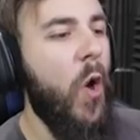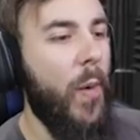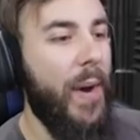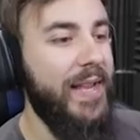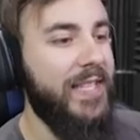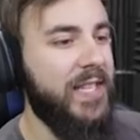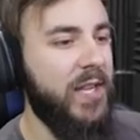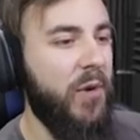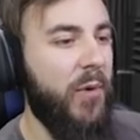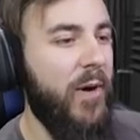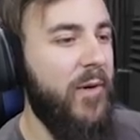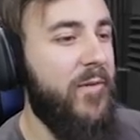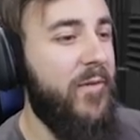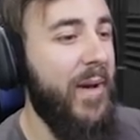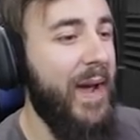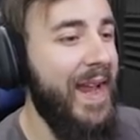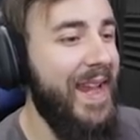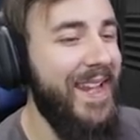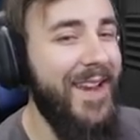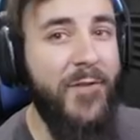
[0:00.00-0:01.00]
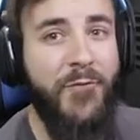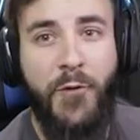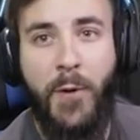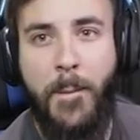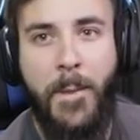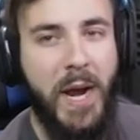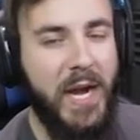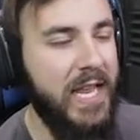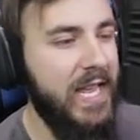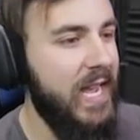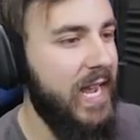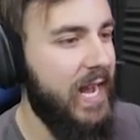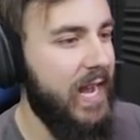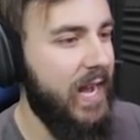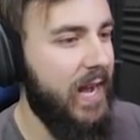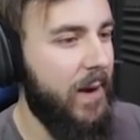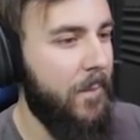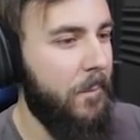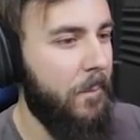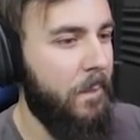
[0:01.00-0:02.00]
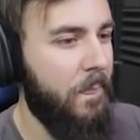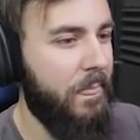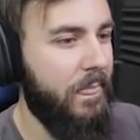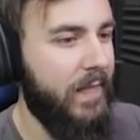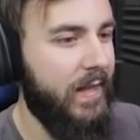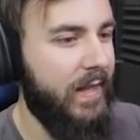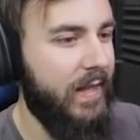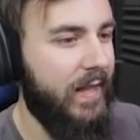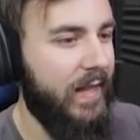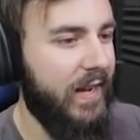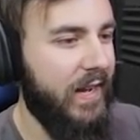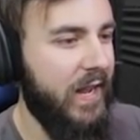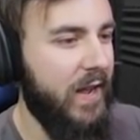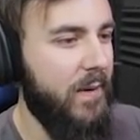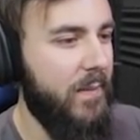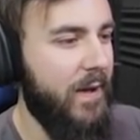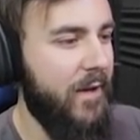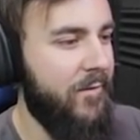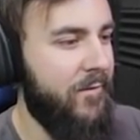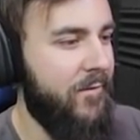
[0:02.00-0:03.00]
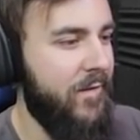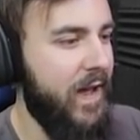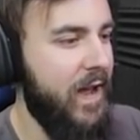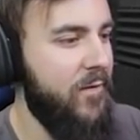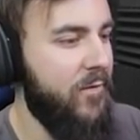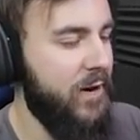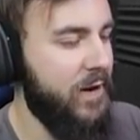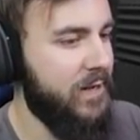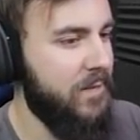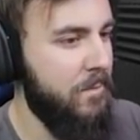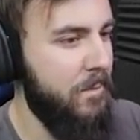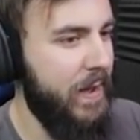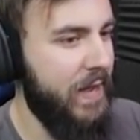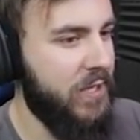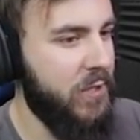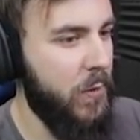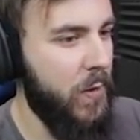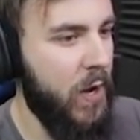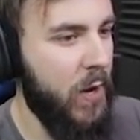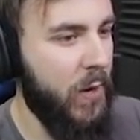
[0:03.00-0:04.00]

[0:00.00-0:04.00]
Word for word: we're just gonna evade everybody. I'm gonna go to my favorite metal